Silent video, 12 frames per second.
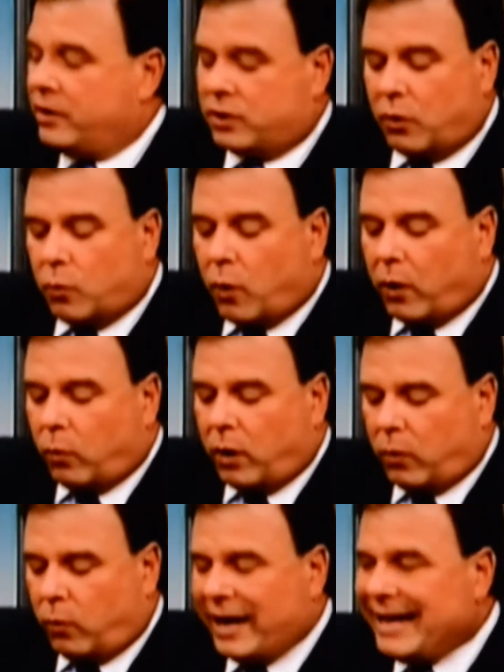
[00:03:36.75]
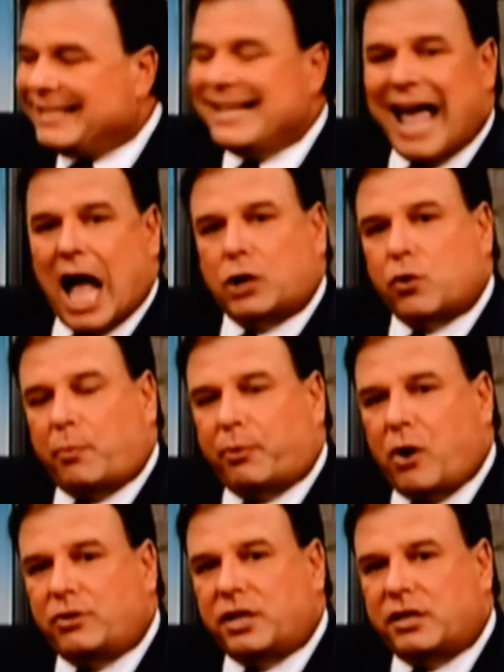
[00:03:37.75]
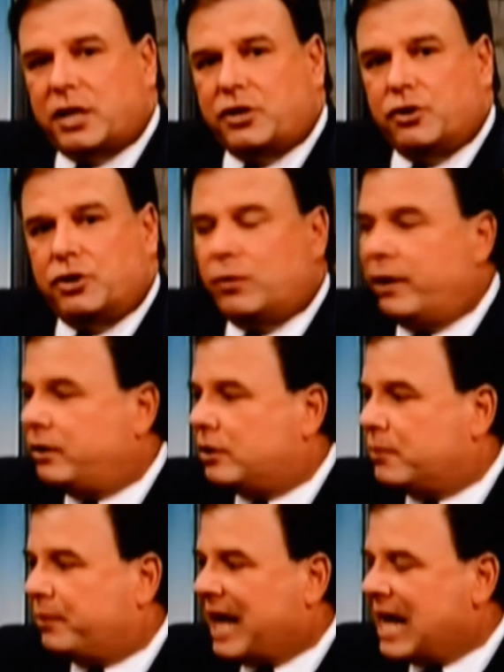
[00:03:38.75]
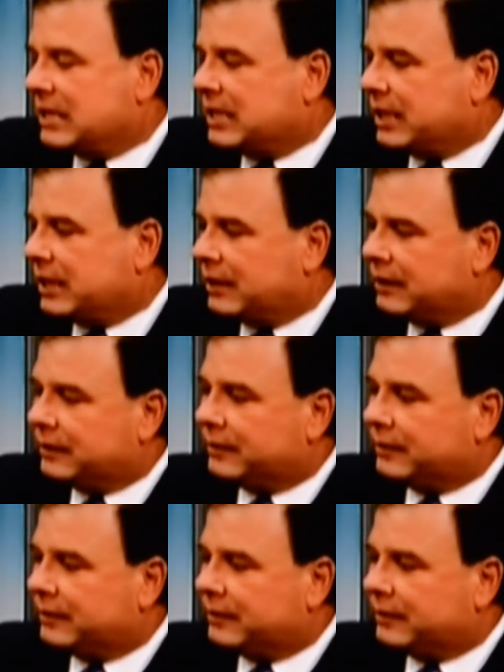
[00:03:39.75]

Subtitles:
So what is the actual process that you're doing to the plastic?